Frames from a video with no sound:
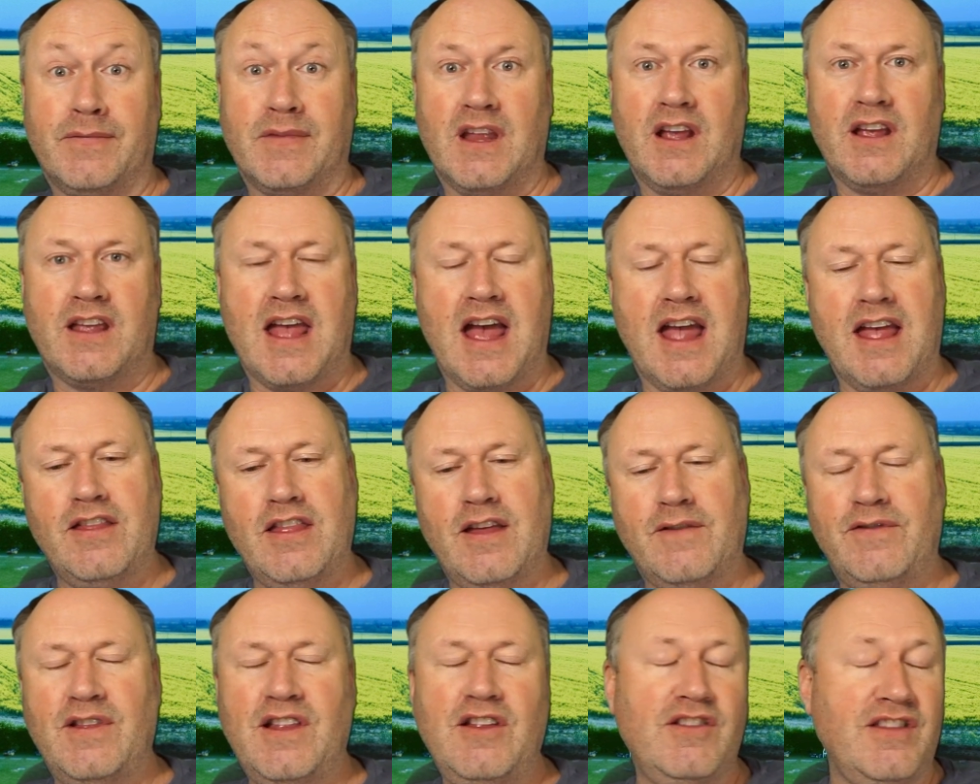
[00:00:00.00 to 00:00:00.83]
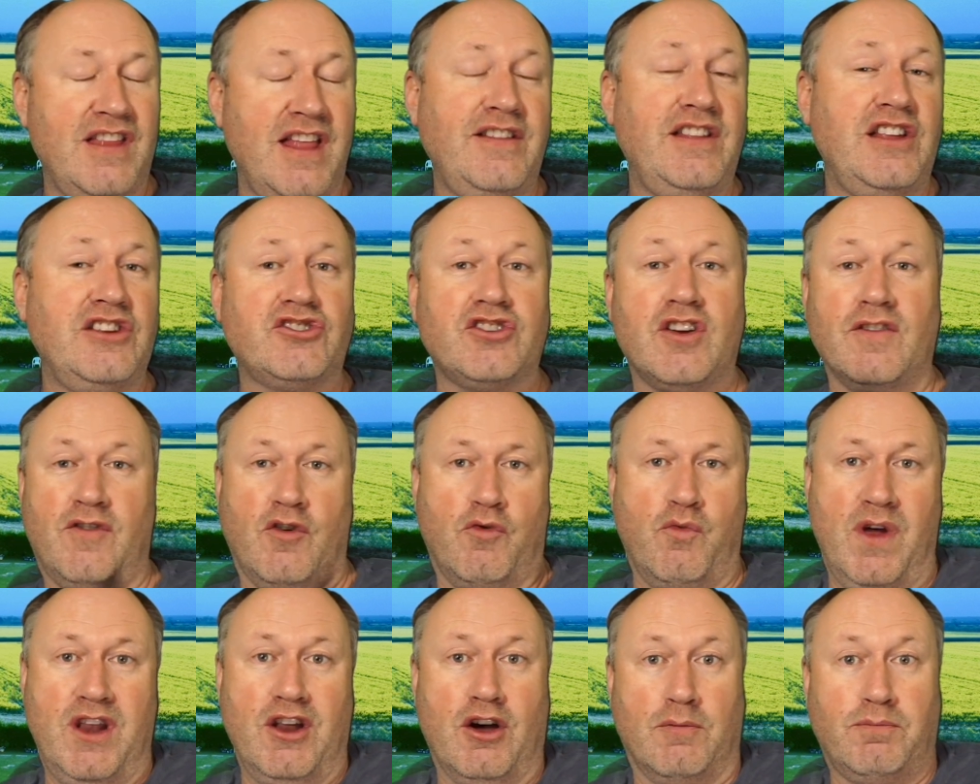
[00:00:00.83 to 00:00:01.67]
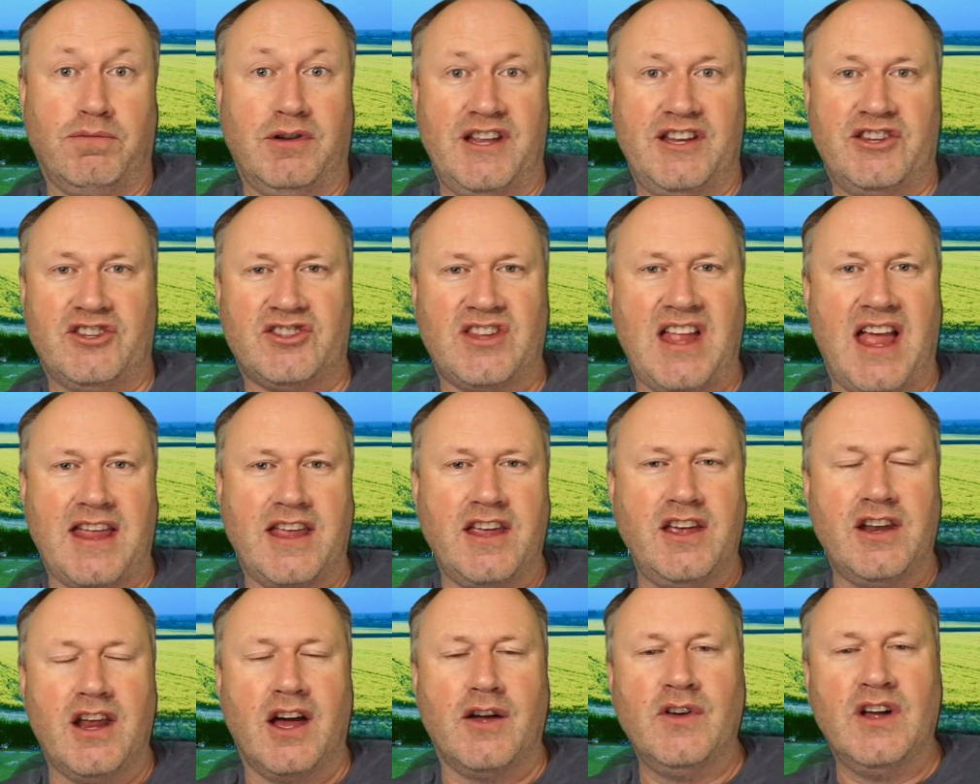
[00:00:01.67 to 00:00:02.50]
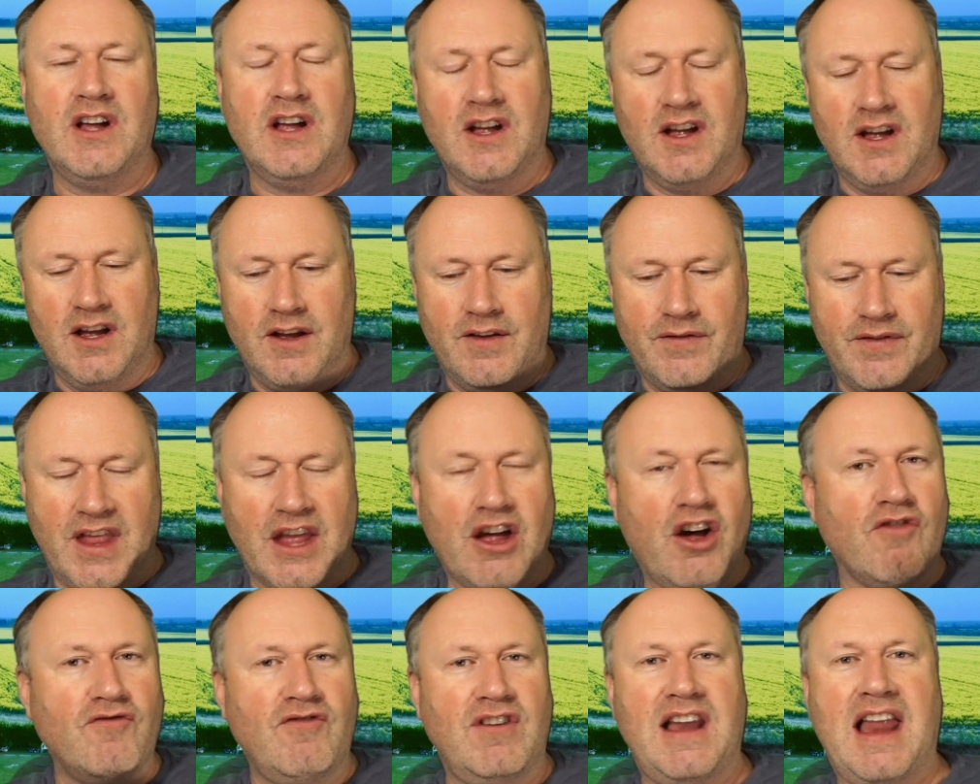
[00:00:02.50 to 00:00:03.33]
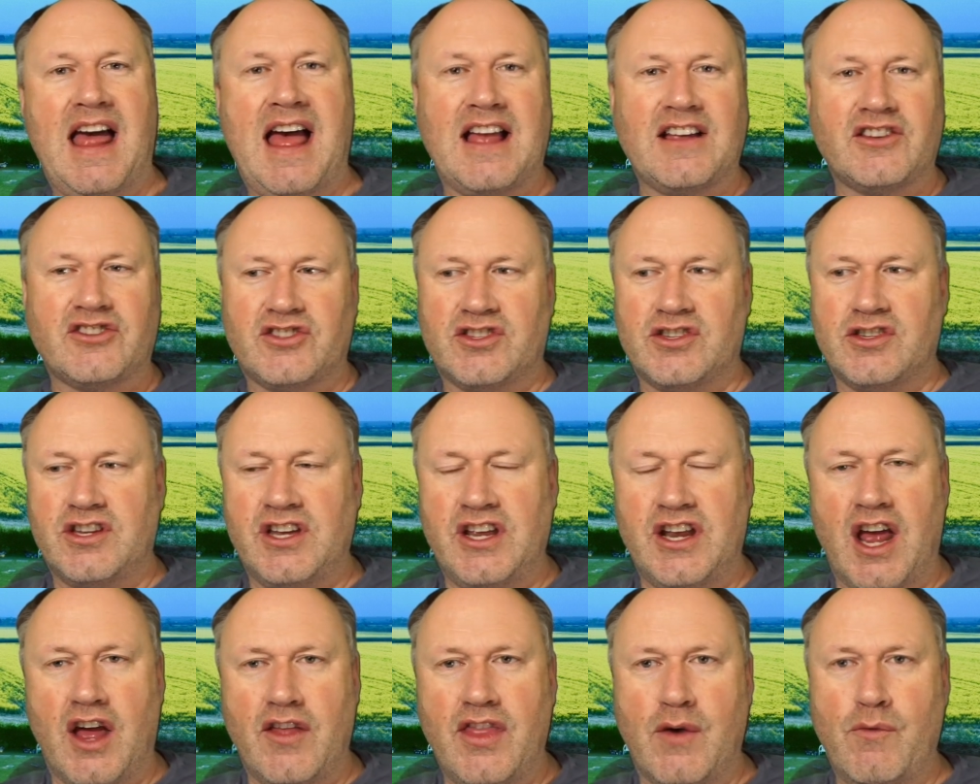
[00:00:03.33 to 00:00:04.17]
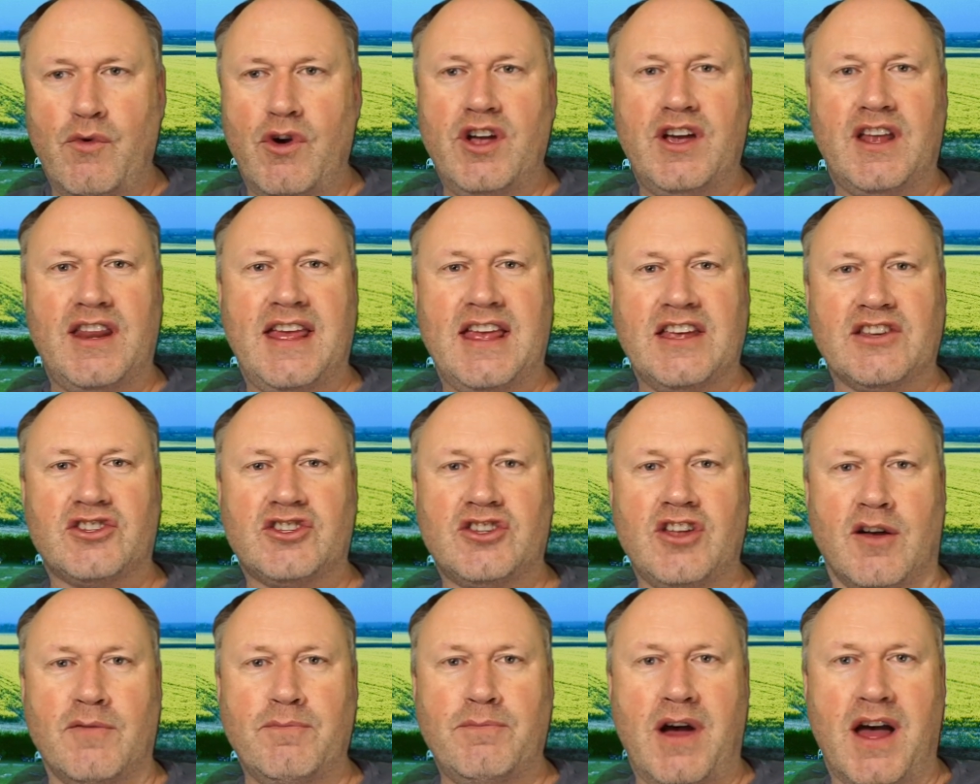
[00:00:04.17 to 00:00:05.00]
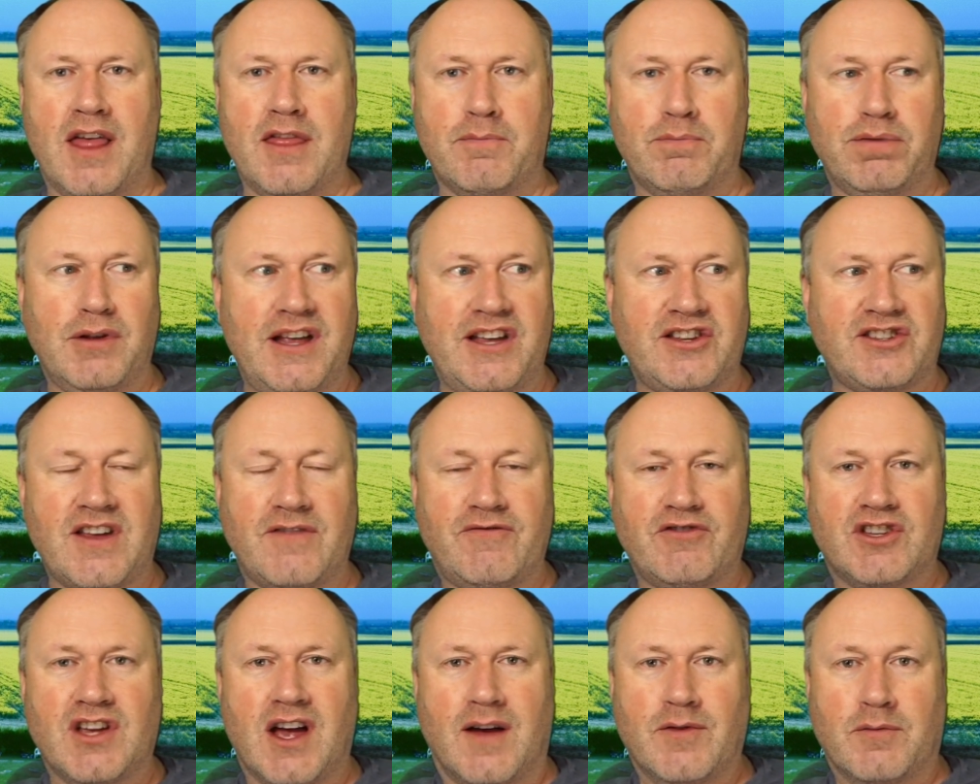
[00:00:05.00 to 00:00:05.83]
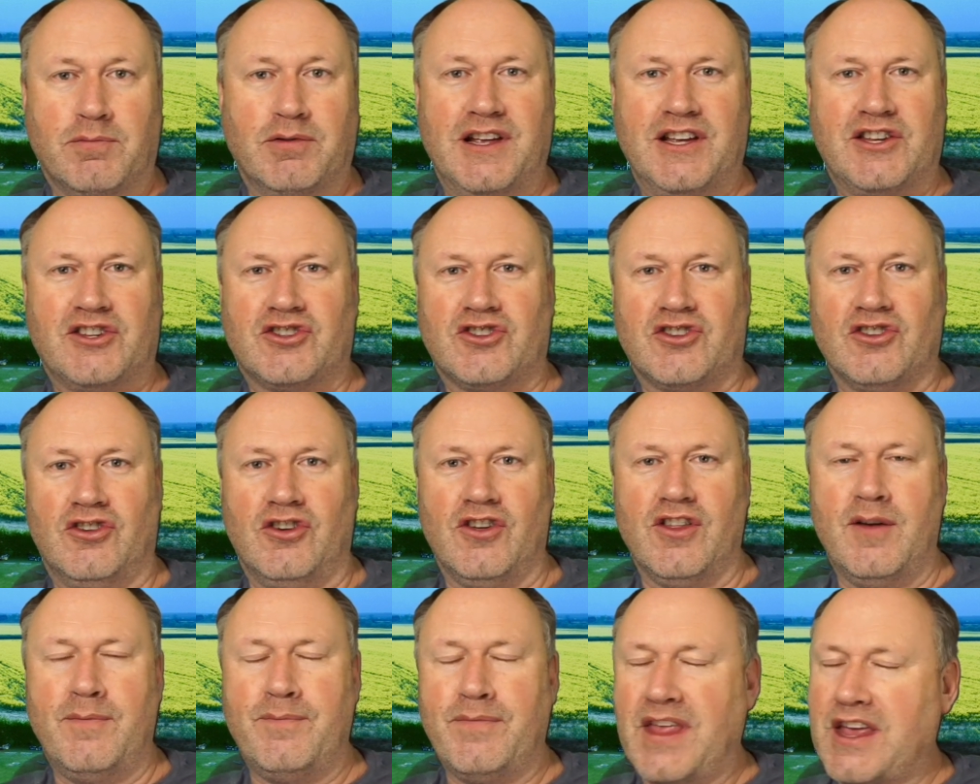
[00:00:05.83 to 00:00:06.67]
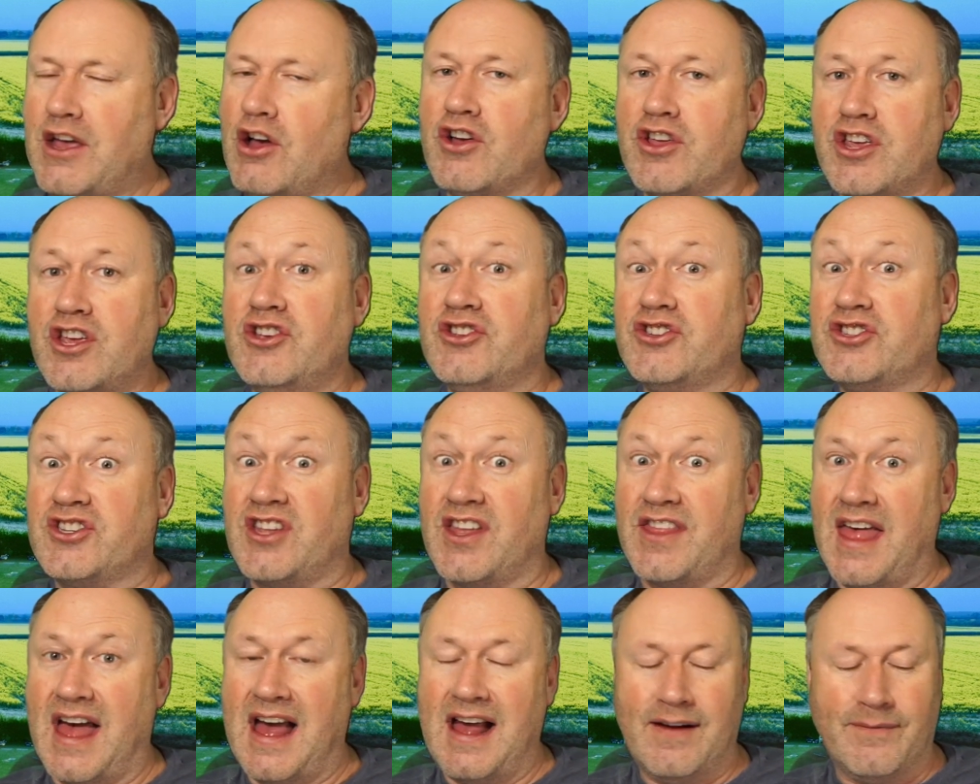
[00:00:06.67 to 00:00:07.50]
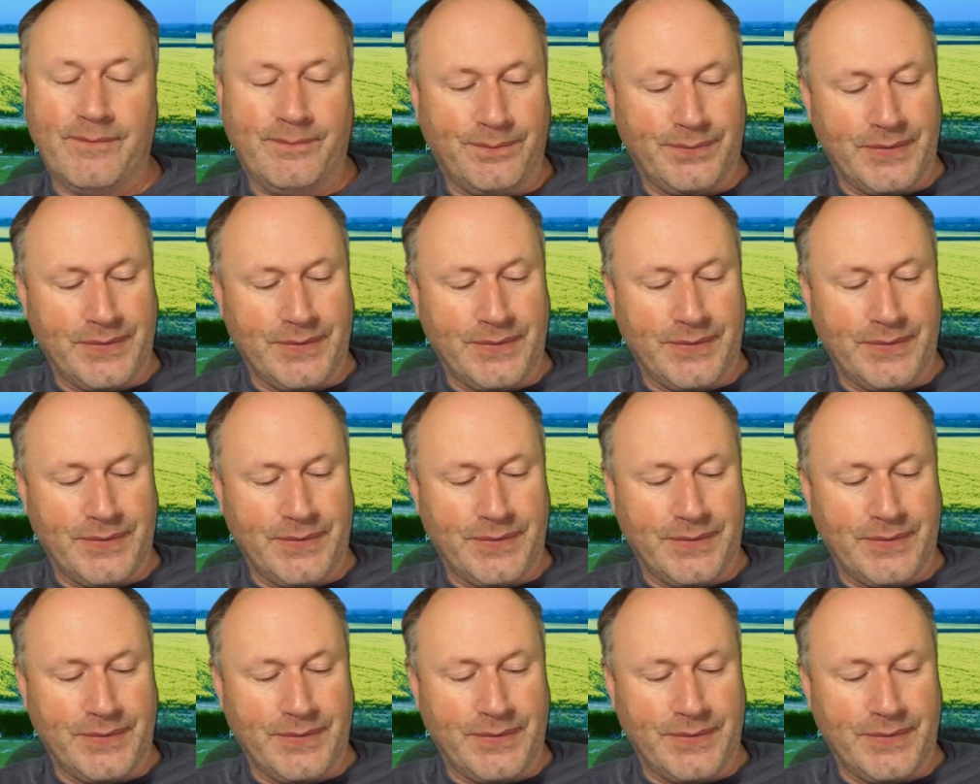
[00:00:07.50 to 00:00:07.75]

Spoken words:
Okay, and they discovered we're not a police state, you know. They got relaxed, you know, they weren't going to get stopped by the police every time the police saw them. They got used to that.